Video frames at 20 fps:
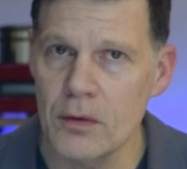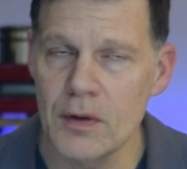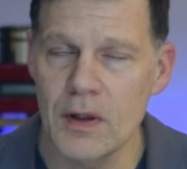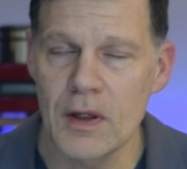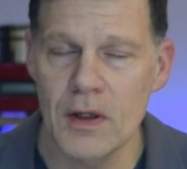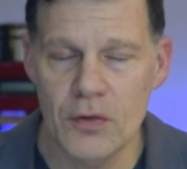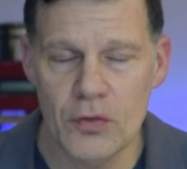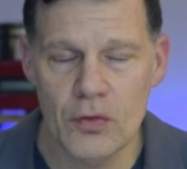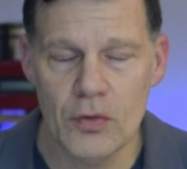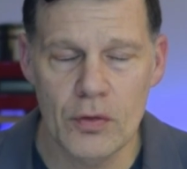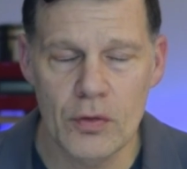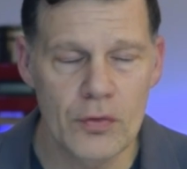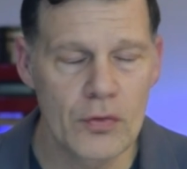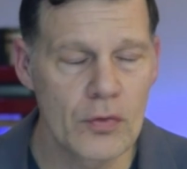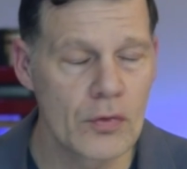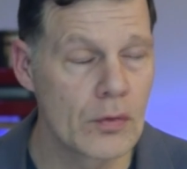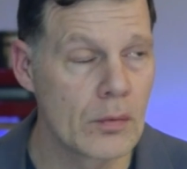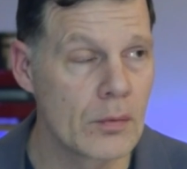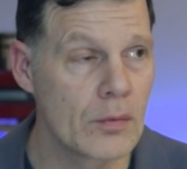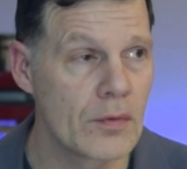days. There
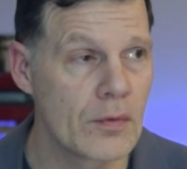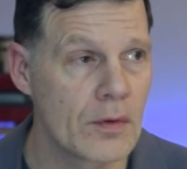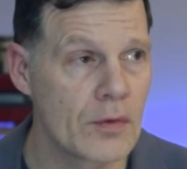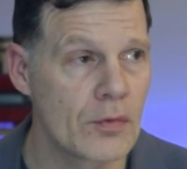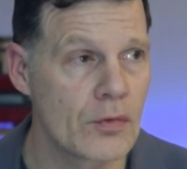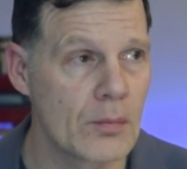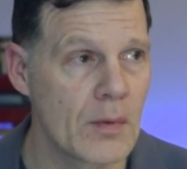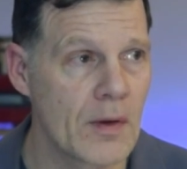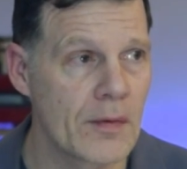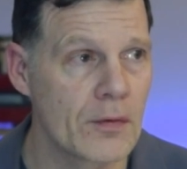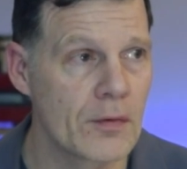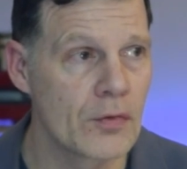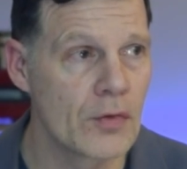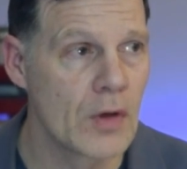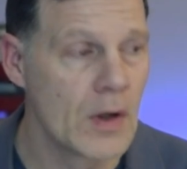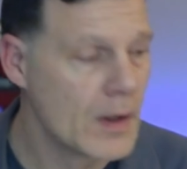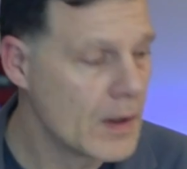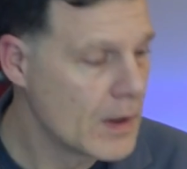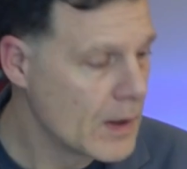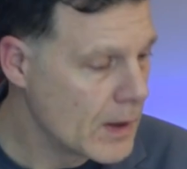are some others.
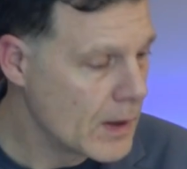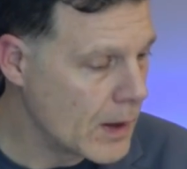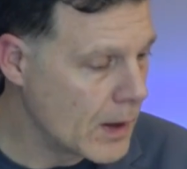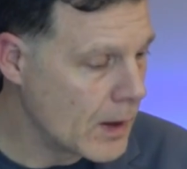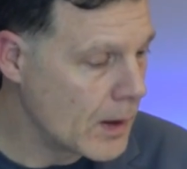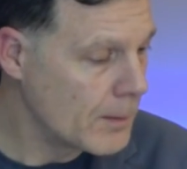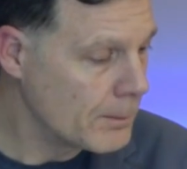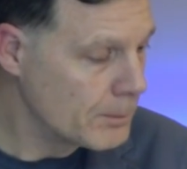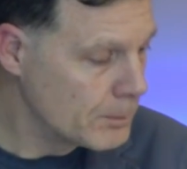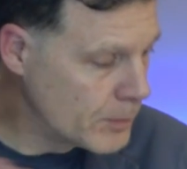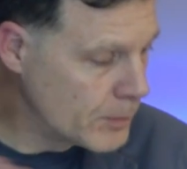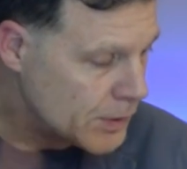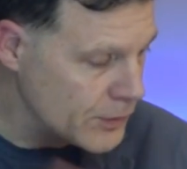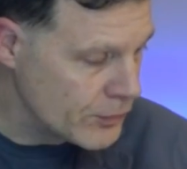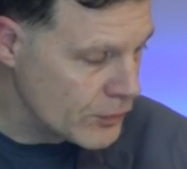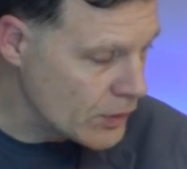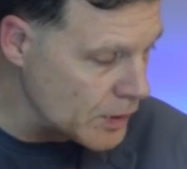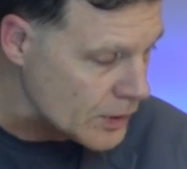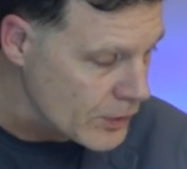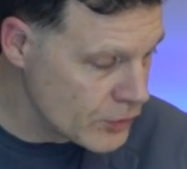
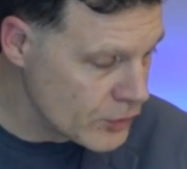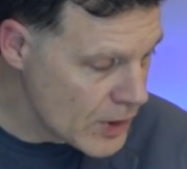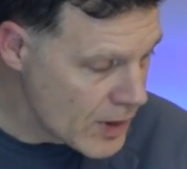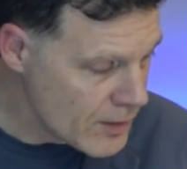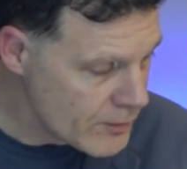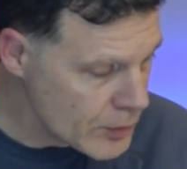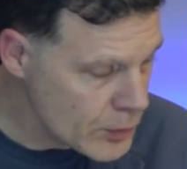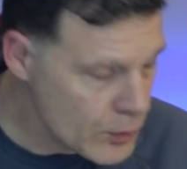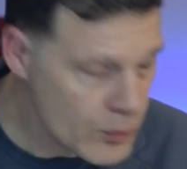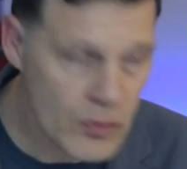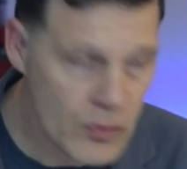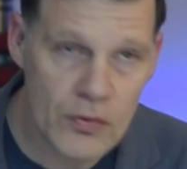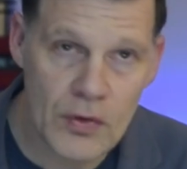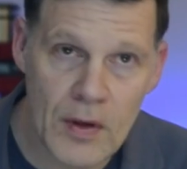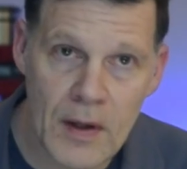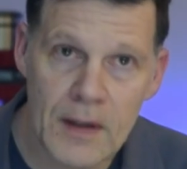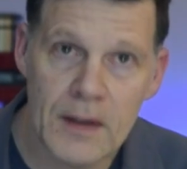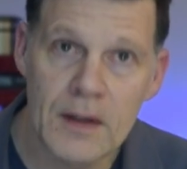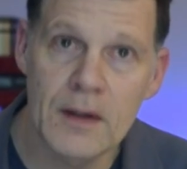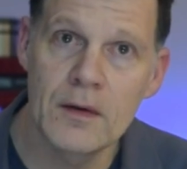But Java uses
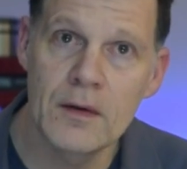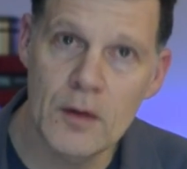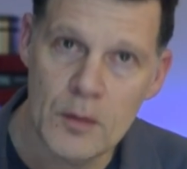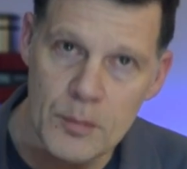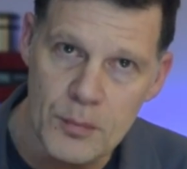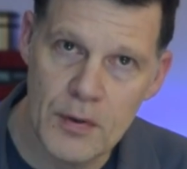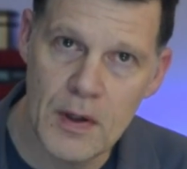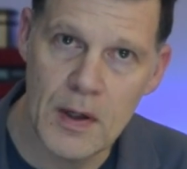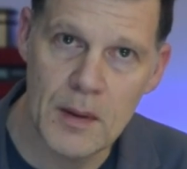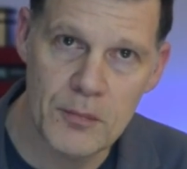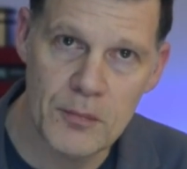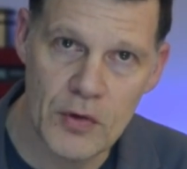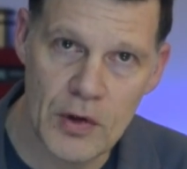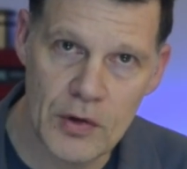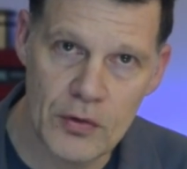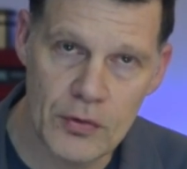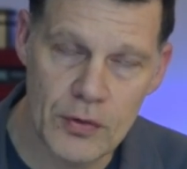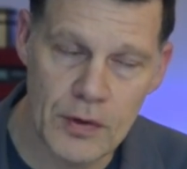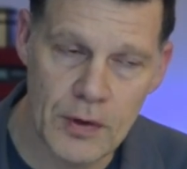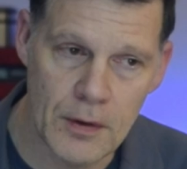that in their preamp
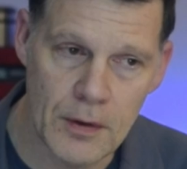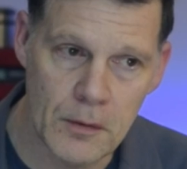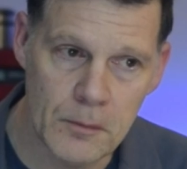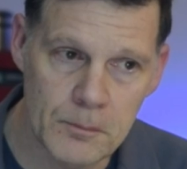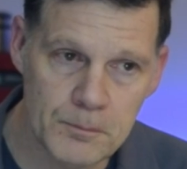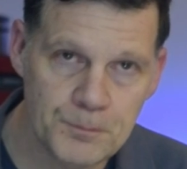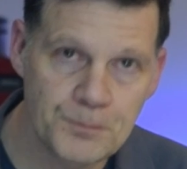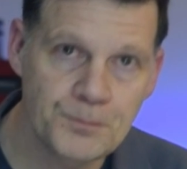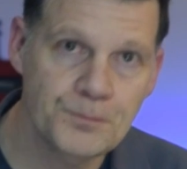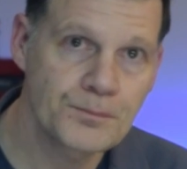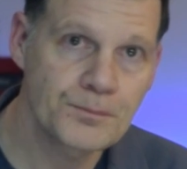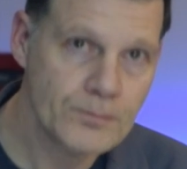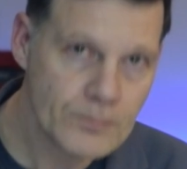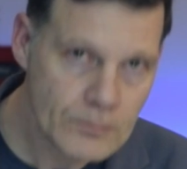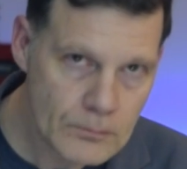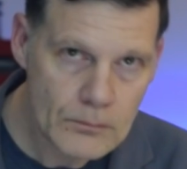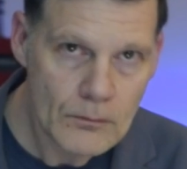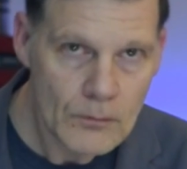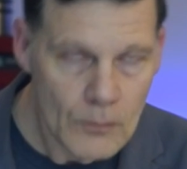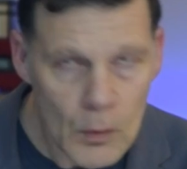section here,
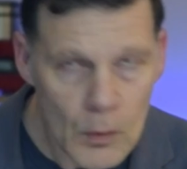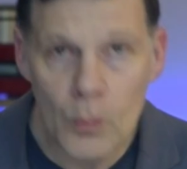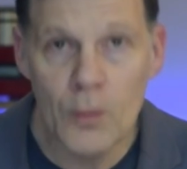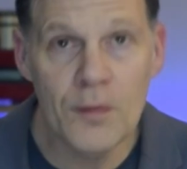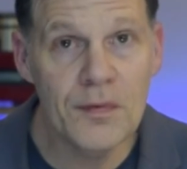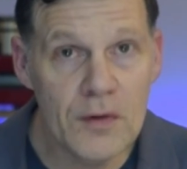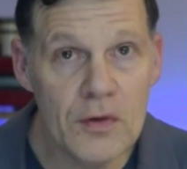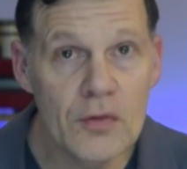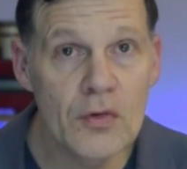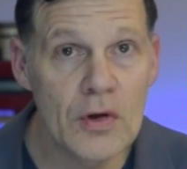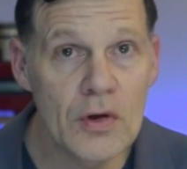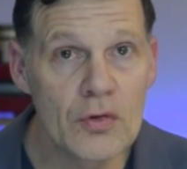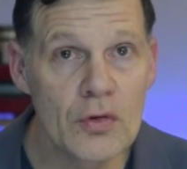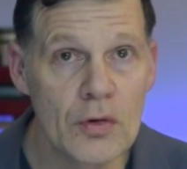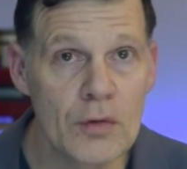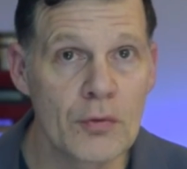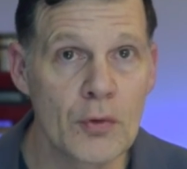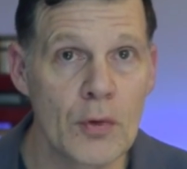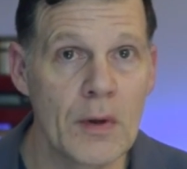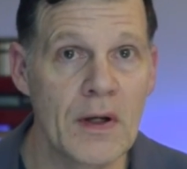with the intention
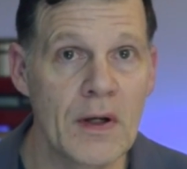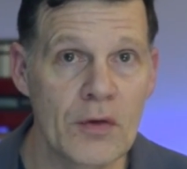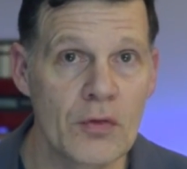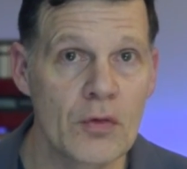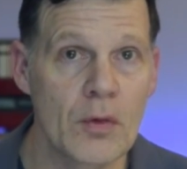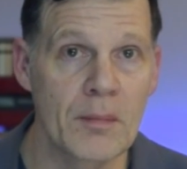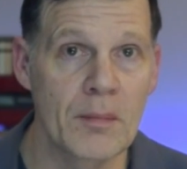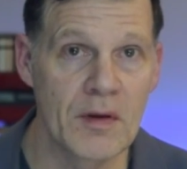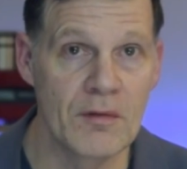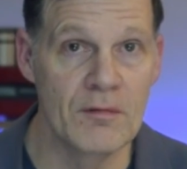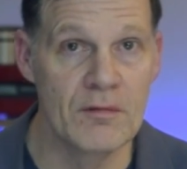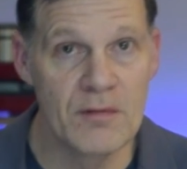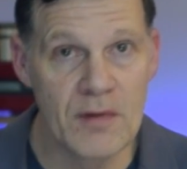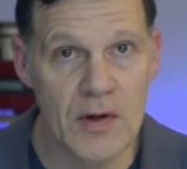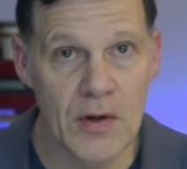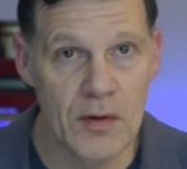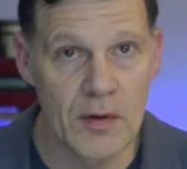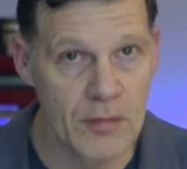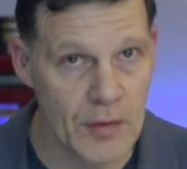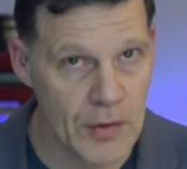of creating something
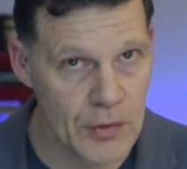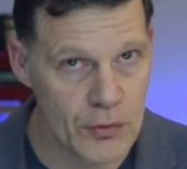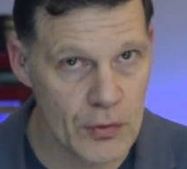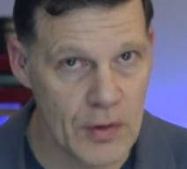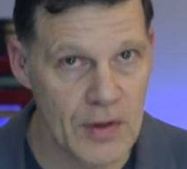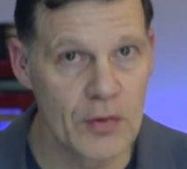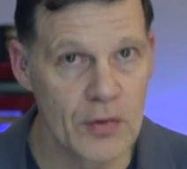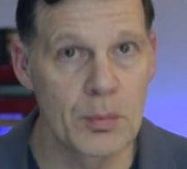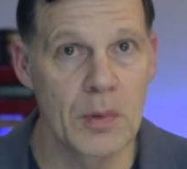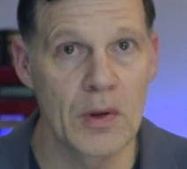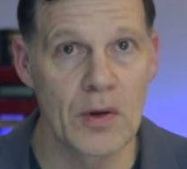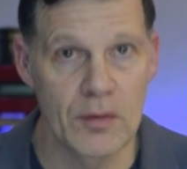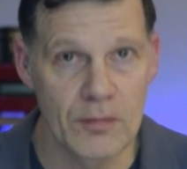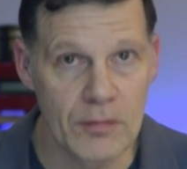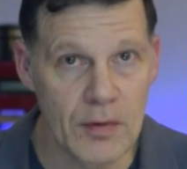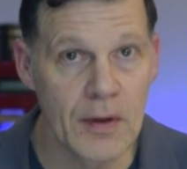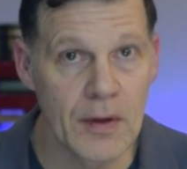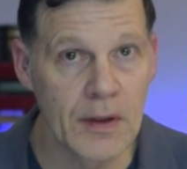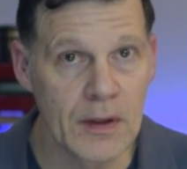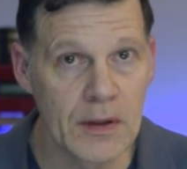very, very transparent,
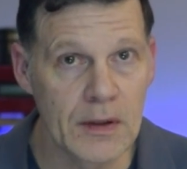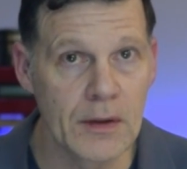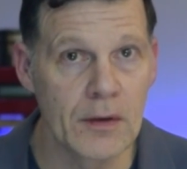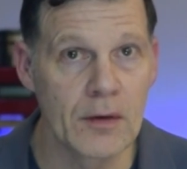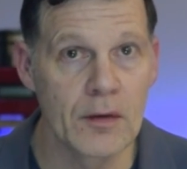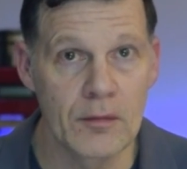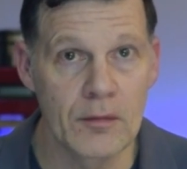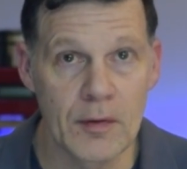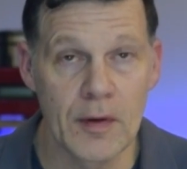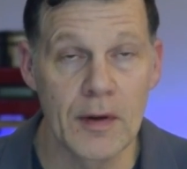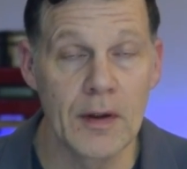very clear, very